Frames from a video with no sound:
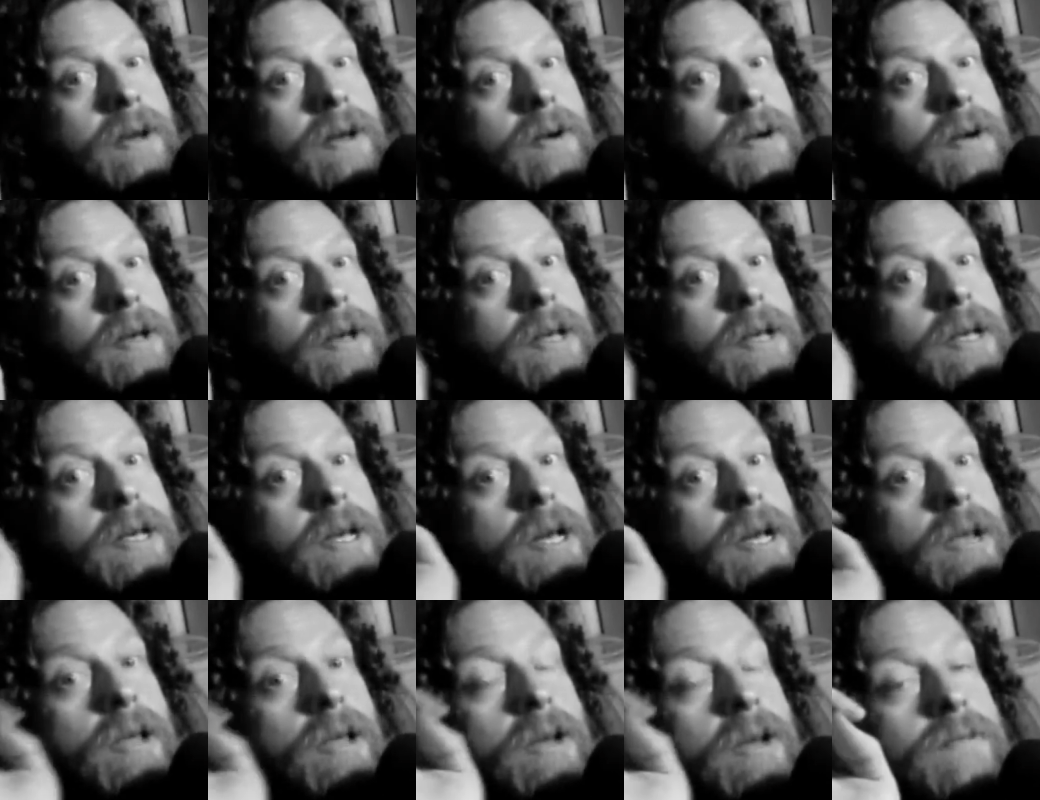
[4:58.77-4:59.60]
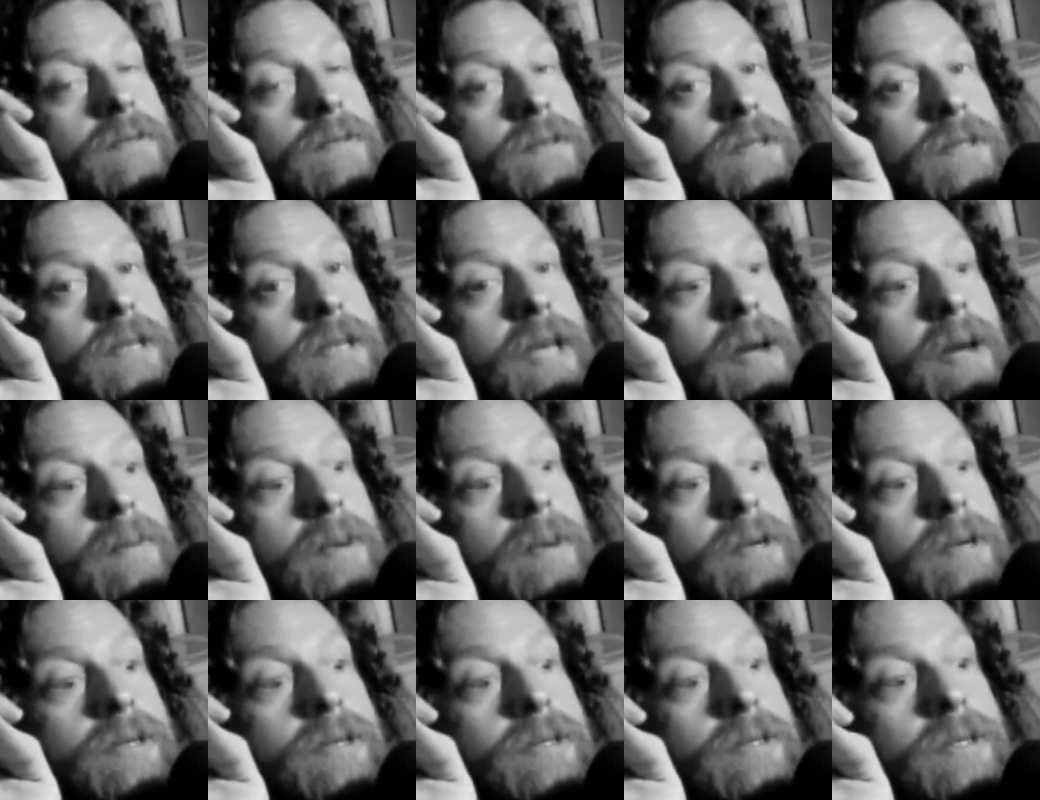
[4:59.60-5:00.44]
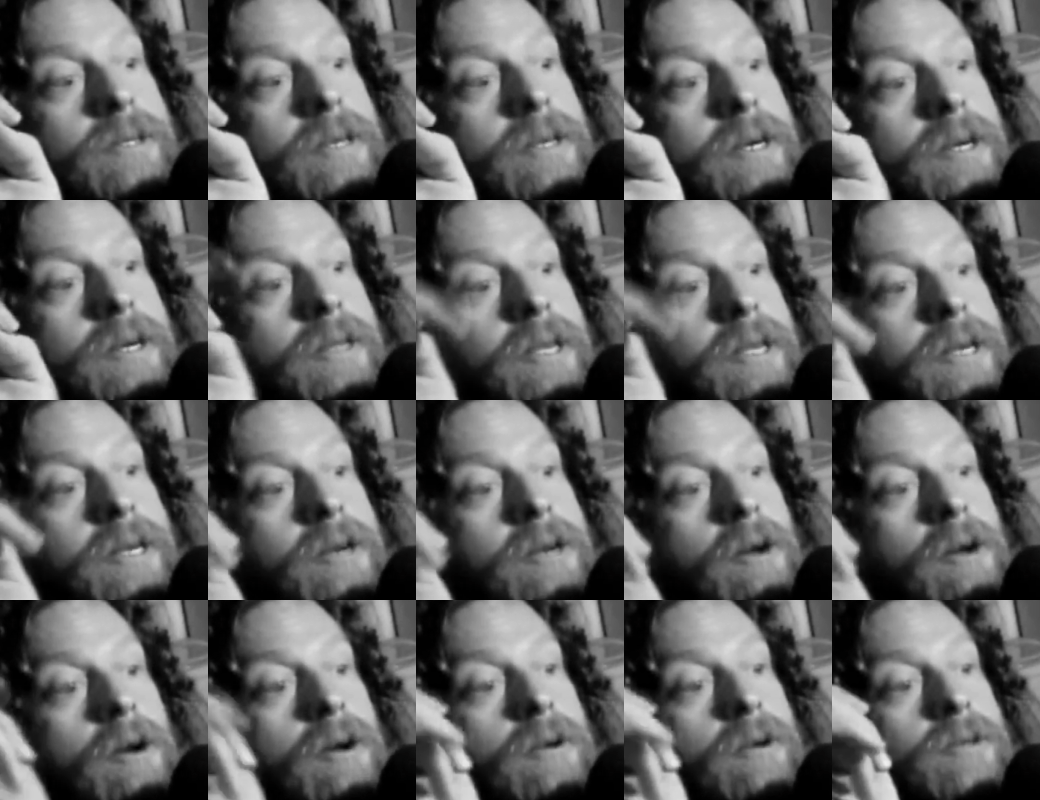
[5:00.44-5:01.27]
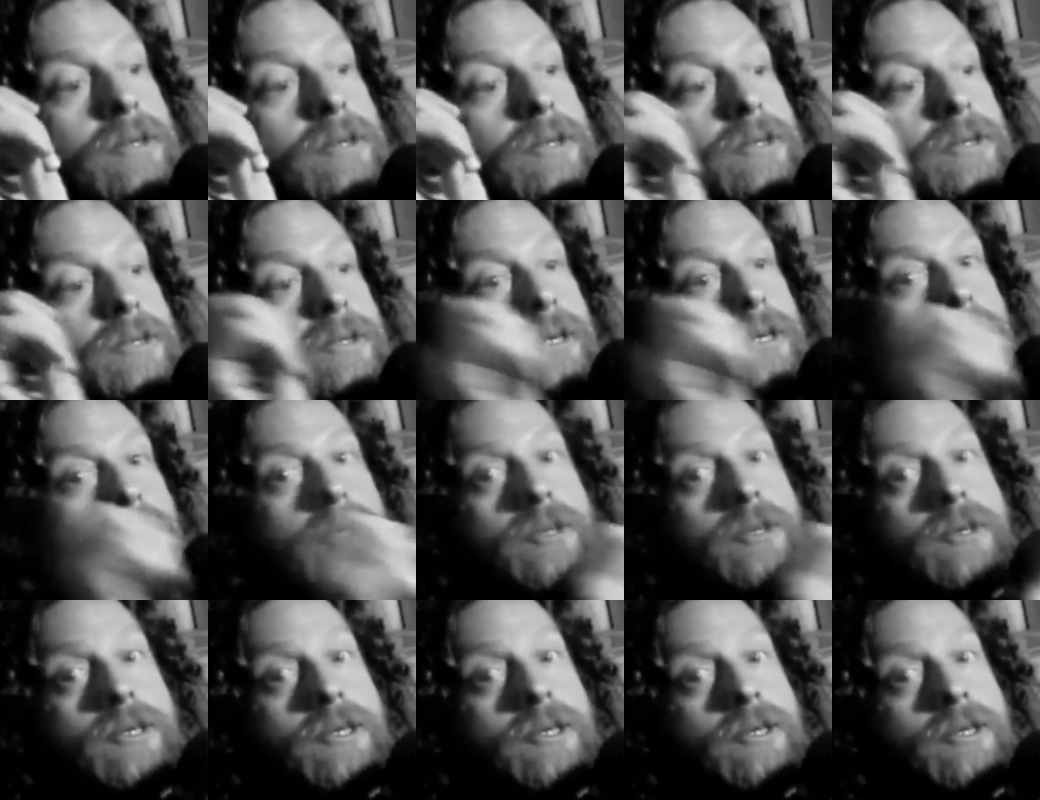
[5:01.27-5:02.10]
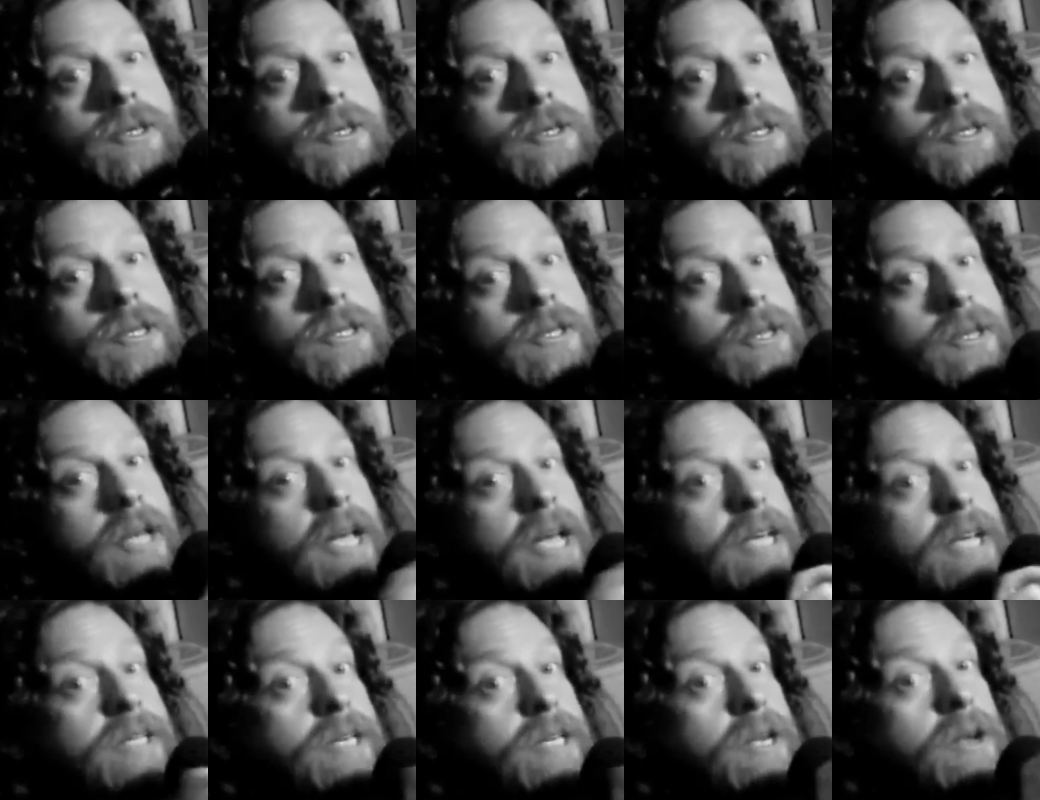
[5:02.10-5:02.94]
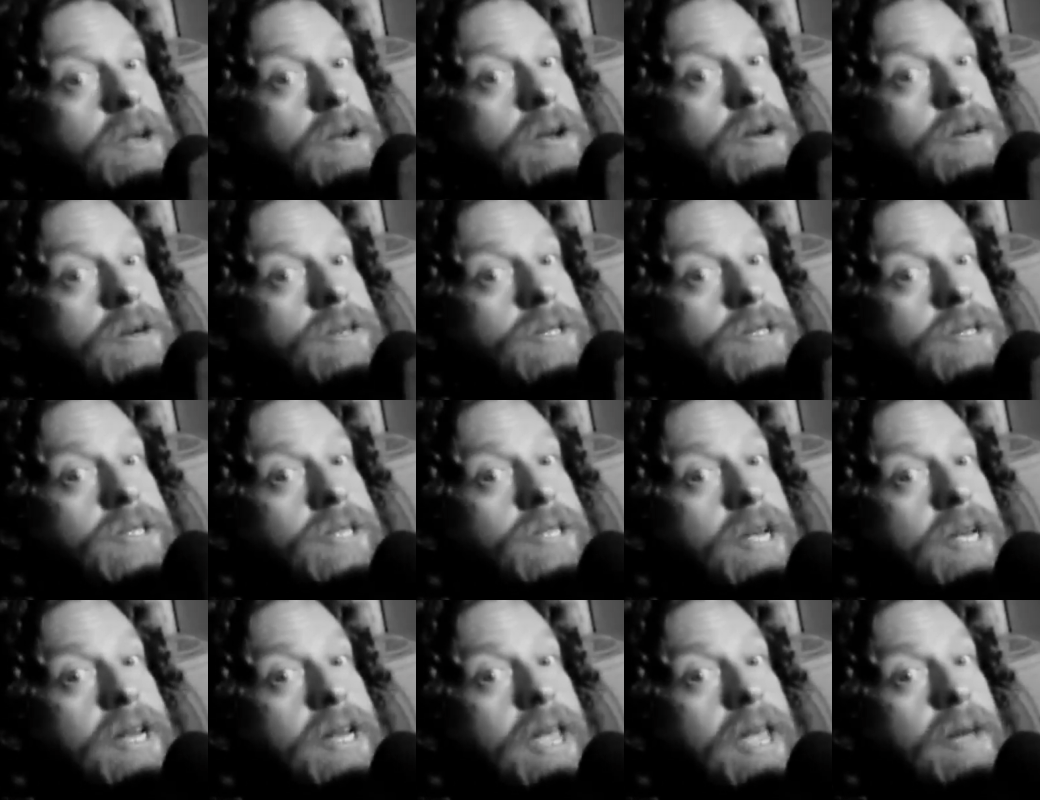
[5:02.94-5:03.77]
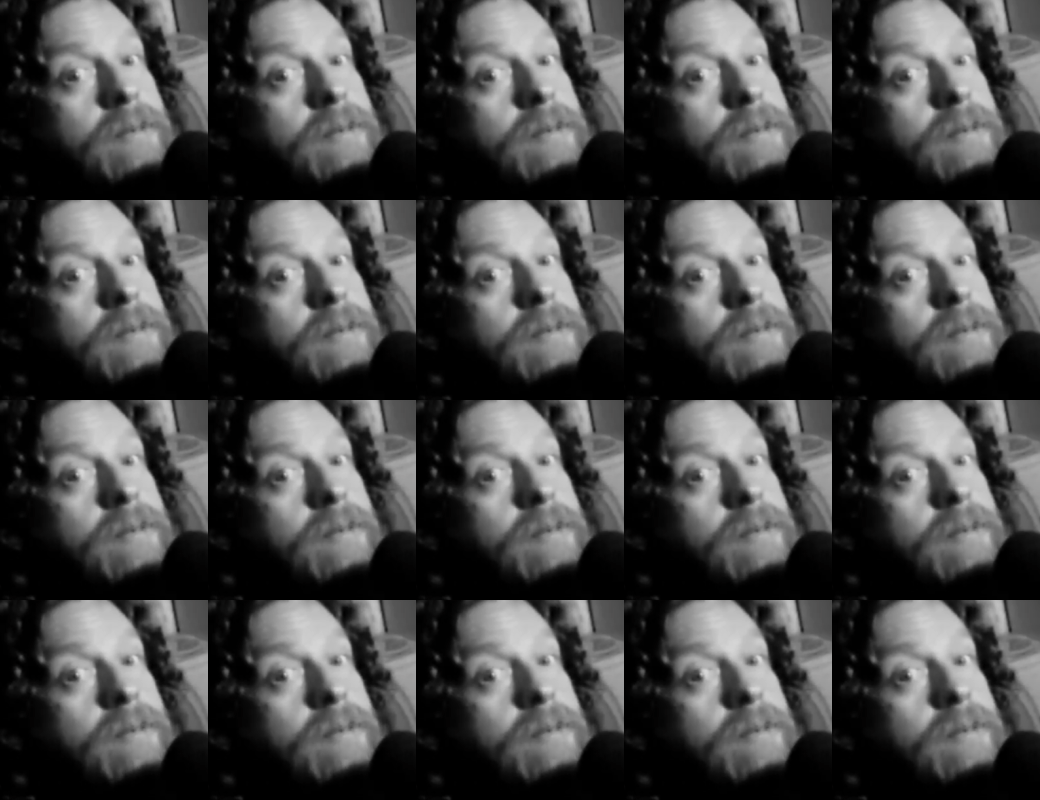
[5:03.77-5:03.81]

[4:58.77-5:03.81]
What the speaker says: Now, a lot of these cameras that aren't traditional SLR design